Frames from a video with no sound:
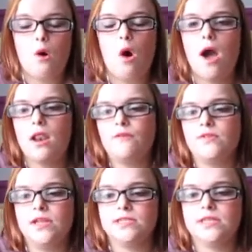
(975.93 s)
I love
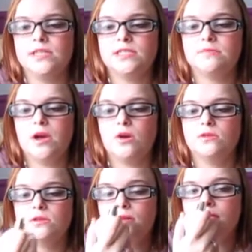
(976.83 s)
this. It
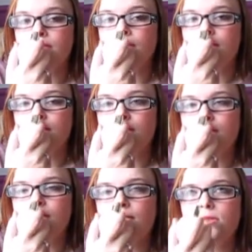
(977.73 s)
smells
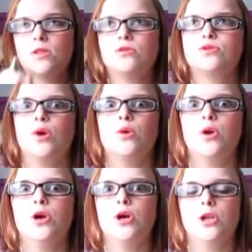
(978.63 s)
so
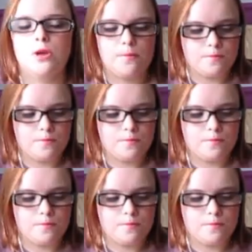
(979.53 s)
good.